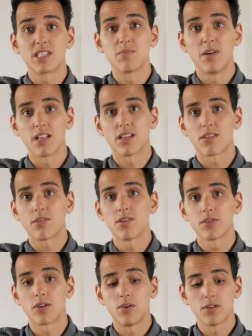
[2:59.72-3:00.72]
smell it through
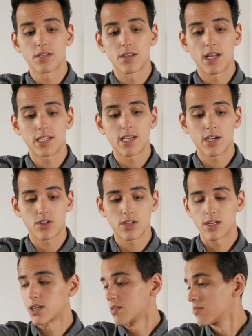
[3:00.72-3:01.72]
those holes, so that's
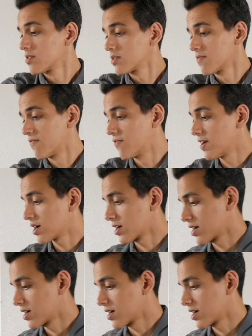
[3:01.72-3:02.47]
actually very